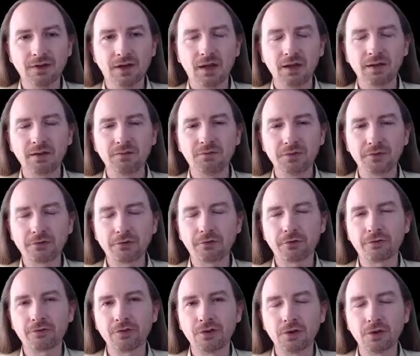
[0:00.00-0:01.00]
I need Visual
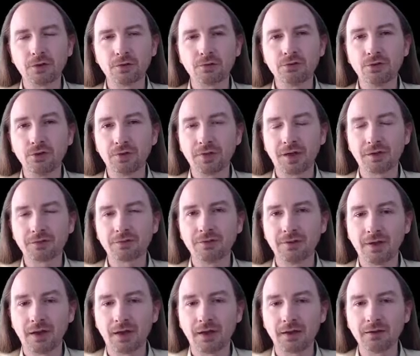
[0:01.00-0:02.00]
Studio
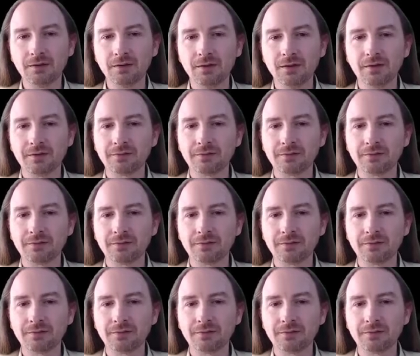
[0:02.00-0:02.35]
2009